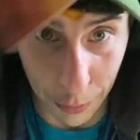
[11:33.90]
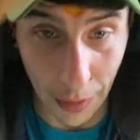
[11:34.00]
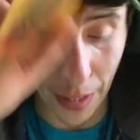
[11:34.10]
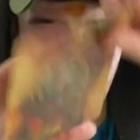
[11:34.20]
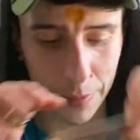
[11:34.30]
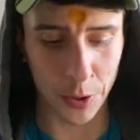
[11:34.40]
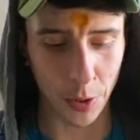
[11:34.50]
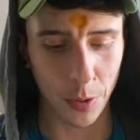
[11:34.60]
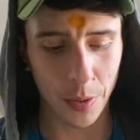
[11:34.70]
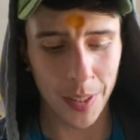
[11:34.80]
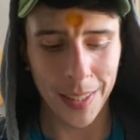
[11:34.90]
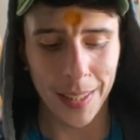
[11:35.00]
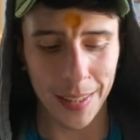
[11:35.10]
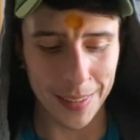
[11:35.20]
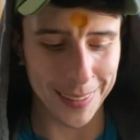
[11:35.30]
5, so
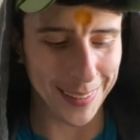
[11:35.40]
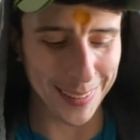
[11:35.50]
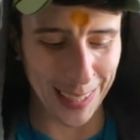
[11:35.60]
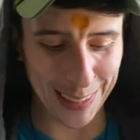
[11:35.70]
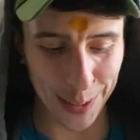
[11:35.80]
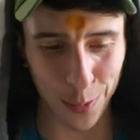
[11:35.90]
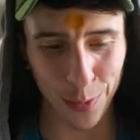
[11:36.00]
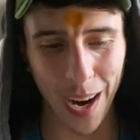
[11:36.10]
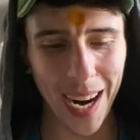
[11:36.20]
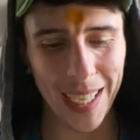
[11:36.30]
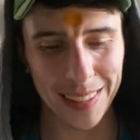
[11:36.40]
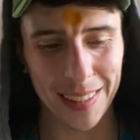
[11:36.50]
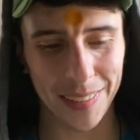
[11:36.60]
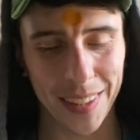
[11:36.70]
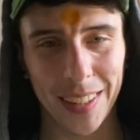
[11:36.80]
this is like the rise
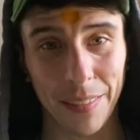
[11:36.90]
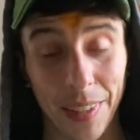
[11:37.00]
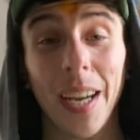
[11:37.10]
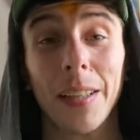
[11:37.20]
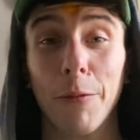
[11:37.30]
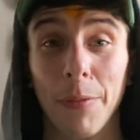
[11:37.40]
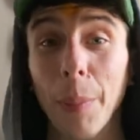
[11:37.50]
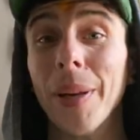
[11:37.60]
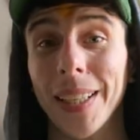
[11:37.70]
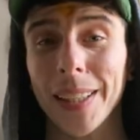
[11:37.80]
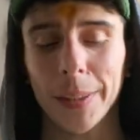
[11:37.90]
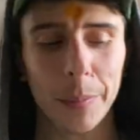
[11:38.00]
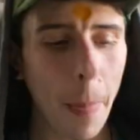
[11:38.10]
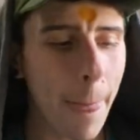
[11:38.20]
of the divine feminine,